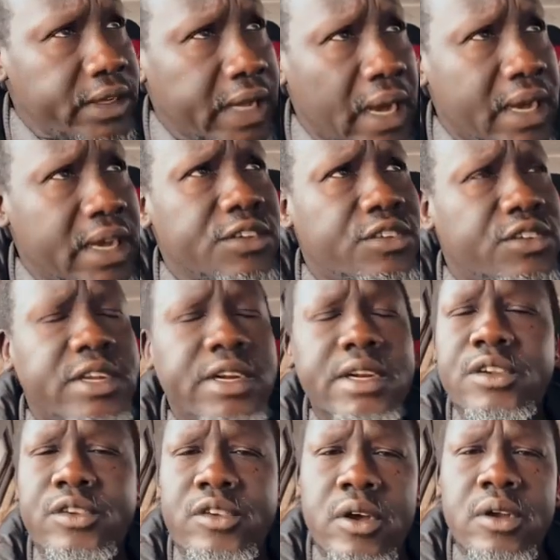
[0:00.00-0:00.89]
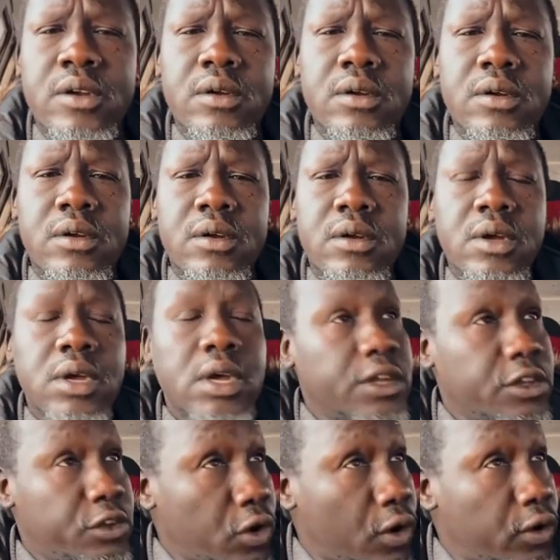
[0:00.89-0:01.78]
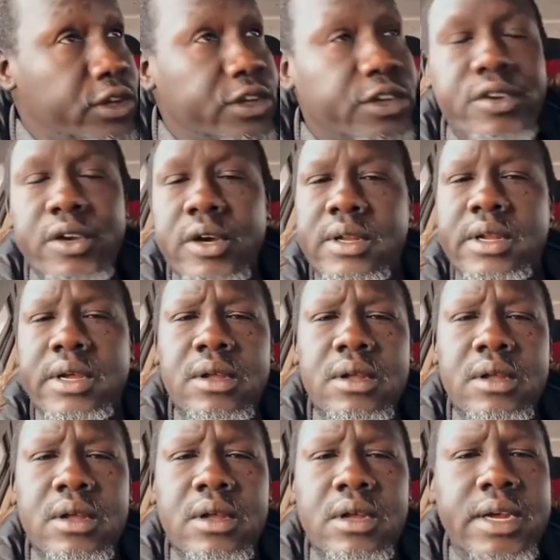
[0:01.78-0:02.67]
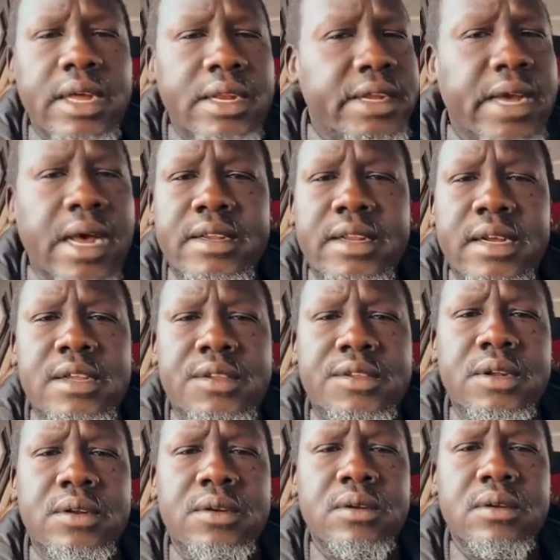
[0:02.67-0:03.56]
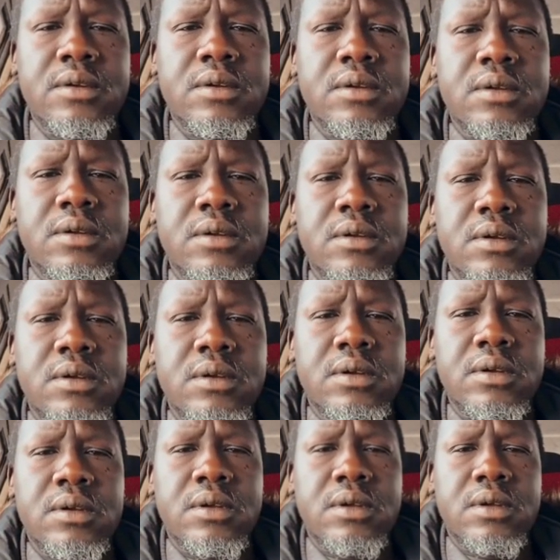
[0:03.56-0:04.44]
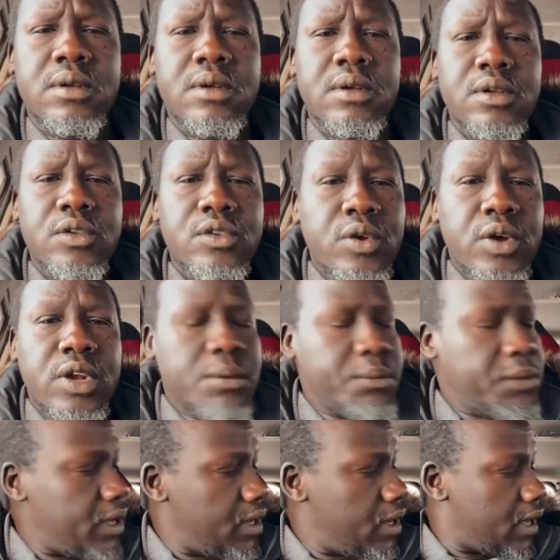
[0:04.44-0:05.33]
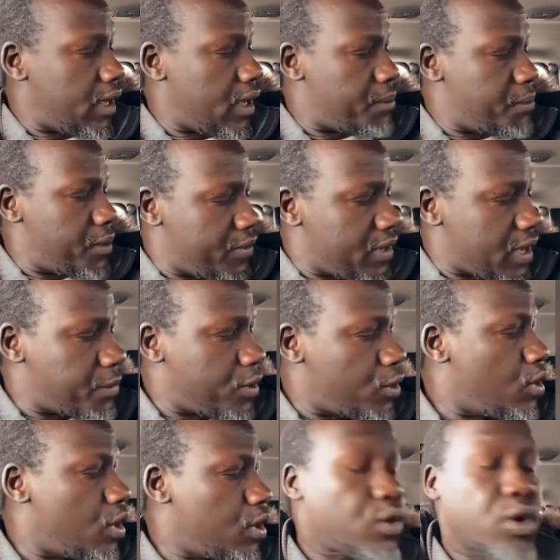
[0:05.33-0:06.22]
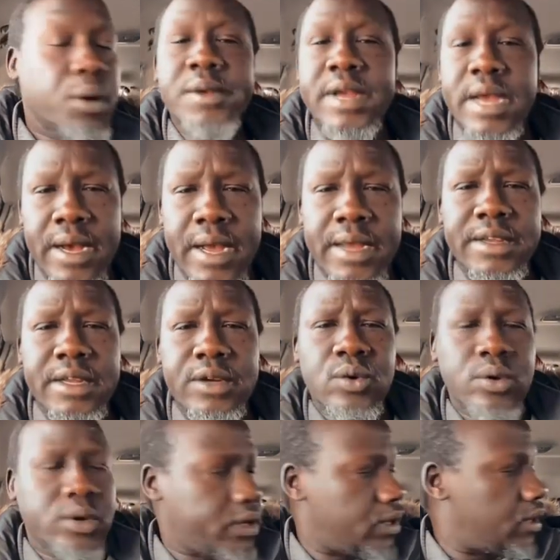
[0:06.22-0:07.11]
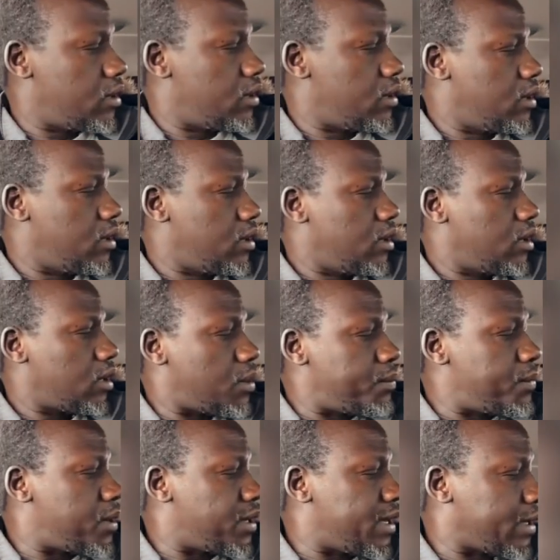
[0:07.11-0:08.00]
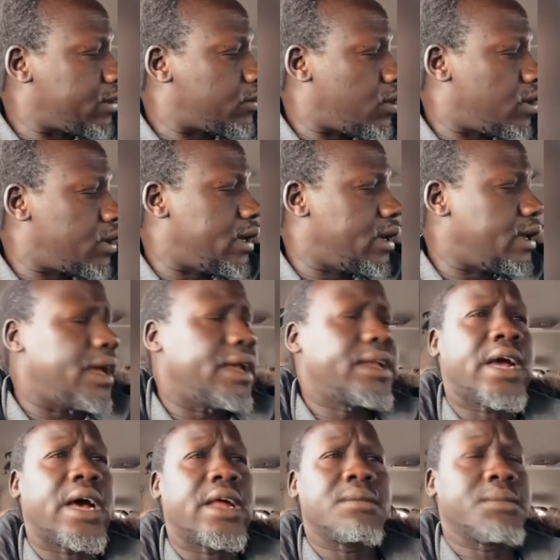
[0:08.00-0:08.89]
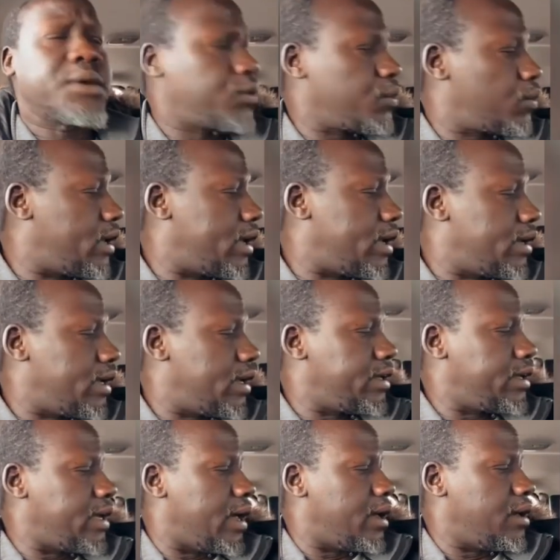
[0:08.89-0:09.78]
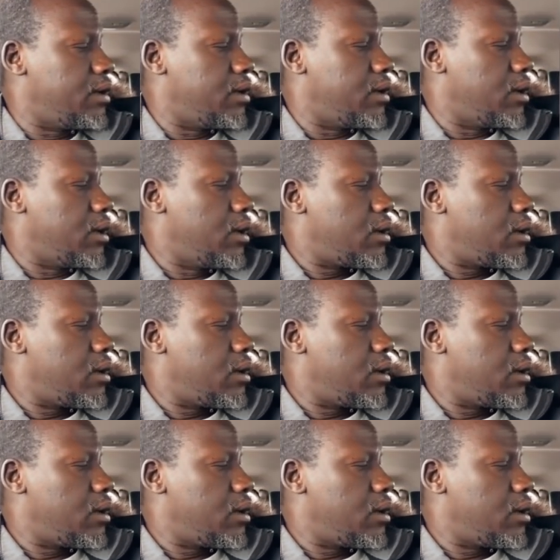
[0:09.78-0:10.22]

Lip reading: Chaka screenshot, John Nichode, can the alternative. So, I mean, Yamagor will be a Yanuri. Tama that corner, China Machula, young,